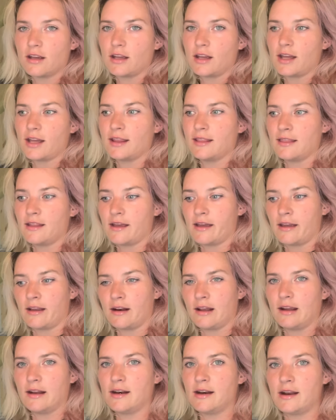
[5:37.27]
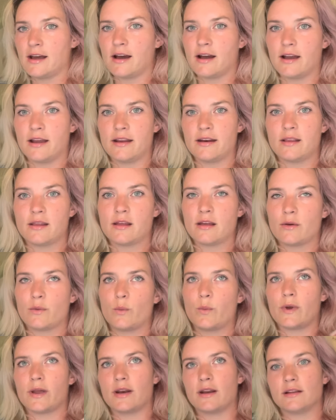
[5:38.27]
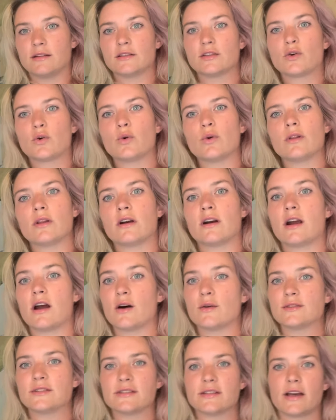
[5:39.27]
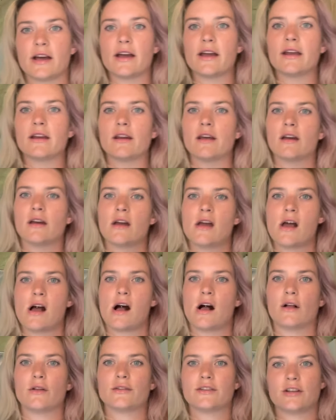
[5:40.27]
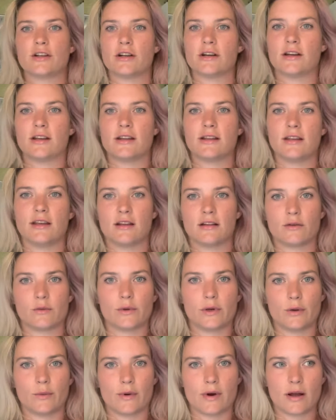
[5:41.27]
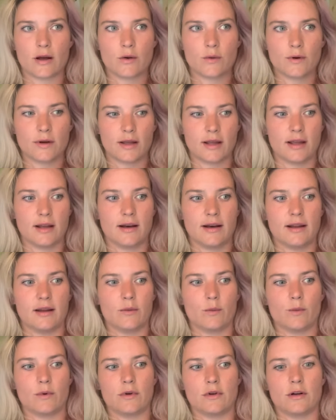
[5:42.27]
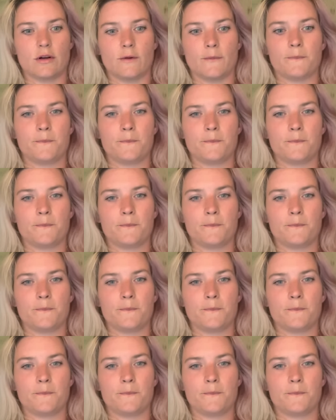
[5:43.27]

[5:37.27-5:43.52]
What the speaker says: and then at night when it's cooler outside, I'll turn it the other way around and it will